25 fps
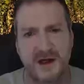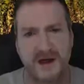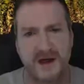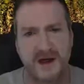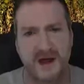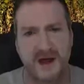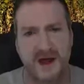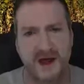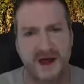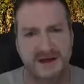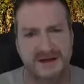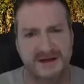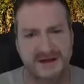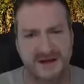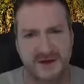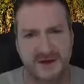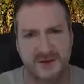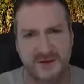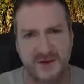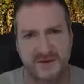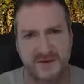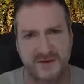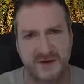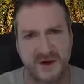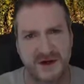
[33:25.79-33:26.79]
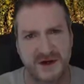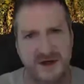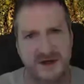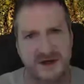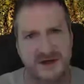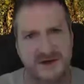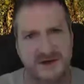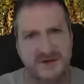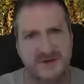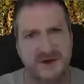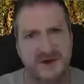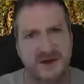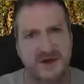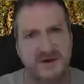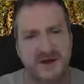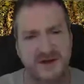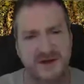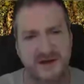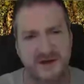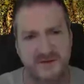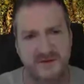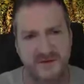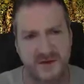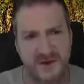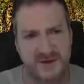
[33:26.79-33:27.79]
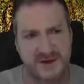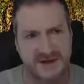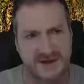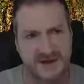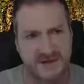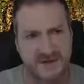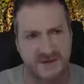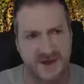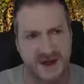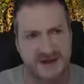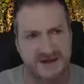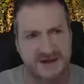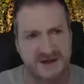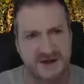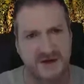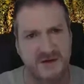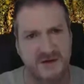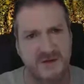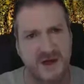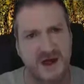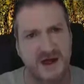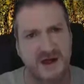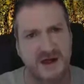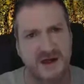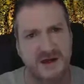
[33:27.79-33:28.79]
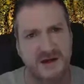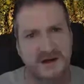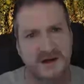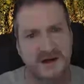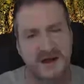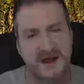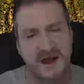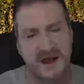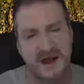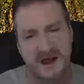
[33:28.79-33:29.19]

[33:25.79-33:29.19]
uh, I still prefer to use Vue. I think Vue is the best on the market.